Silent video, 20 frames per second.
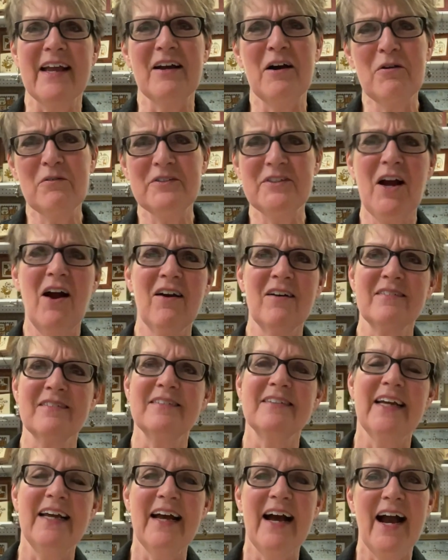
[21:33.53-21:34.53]
"Oh, darn,
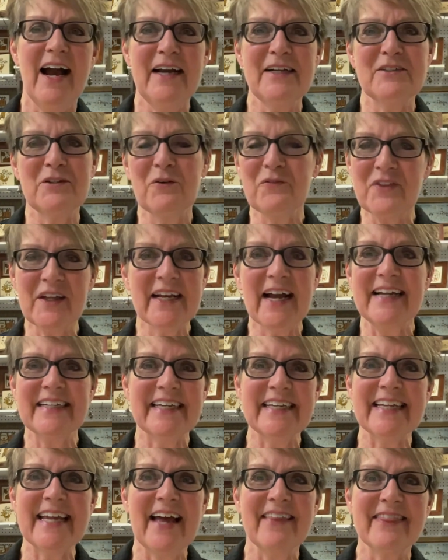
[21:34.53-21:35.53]
I don't think I can
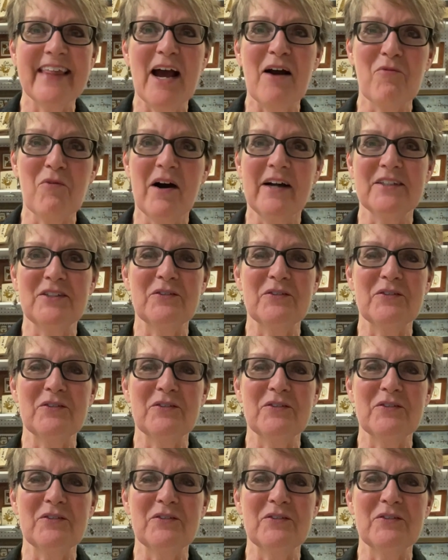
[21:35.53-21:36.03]
get that one."